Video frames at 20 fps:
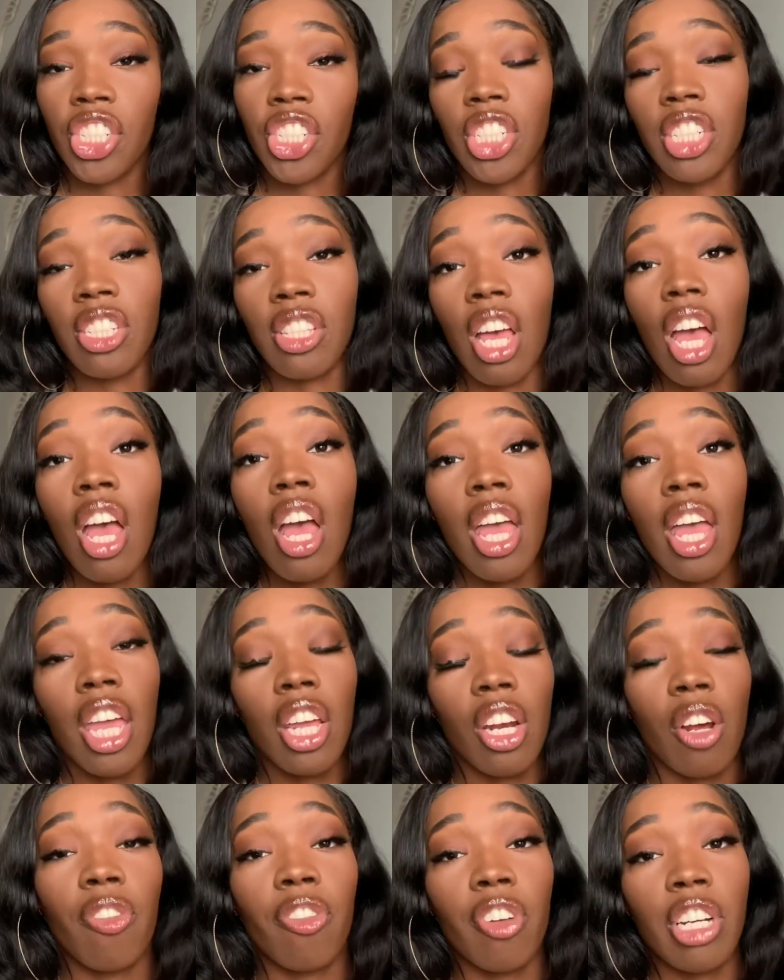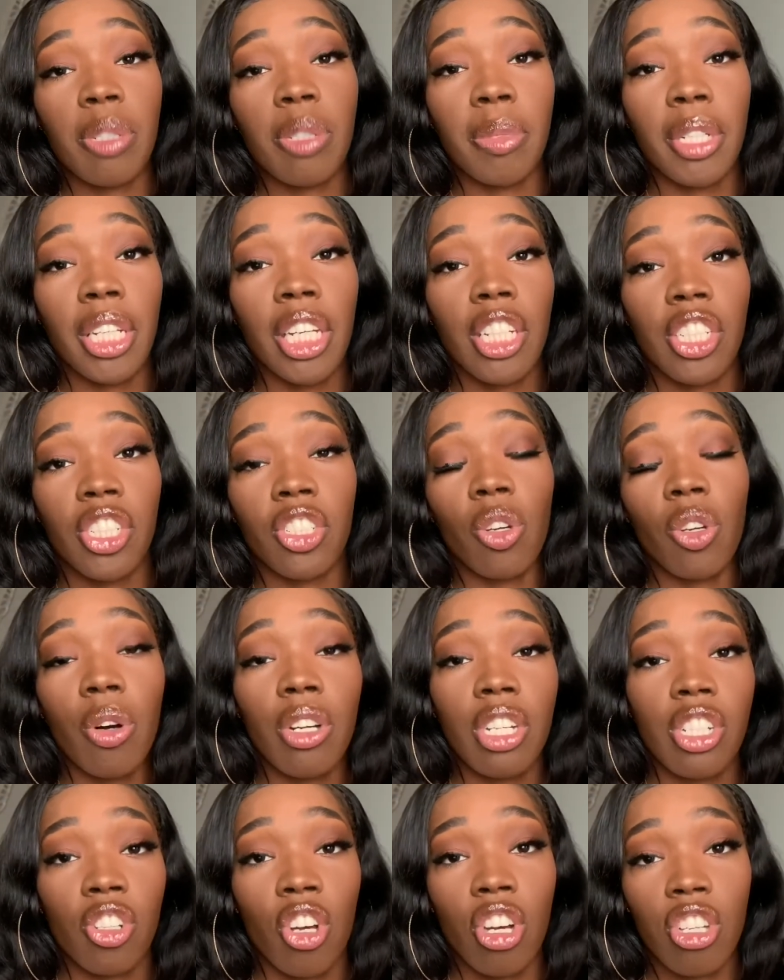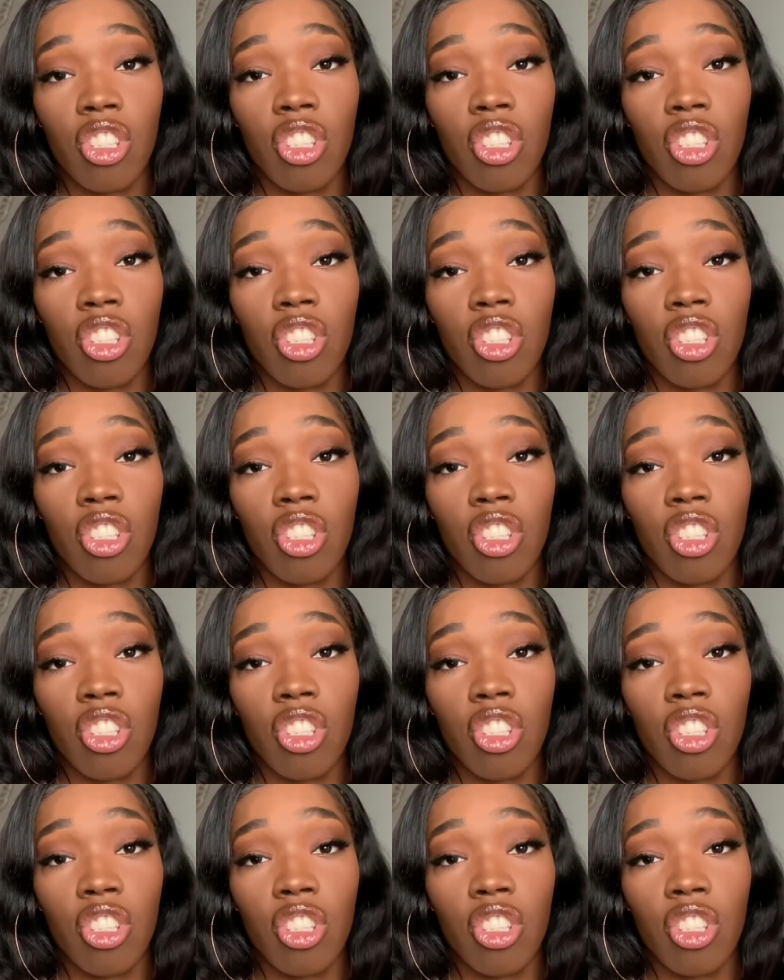She's in her freshman year. She's going into her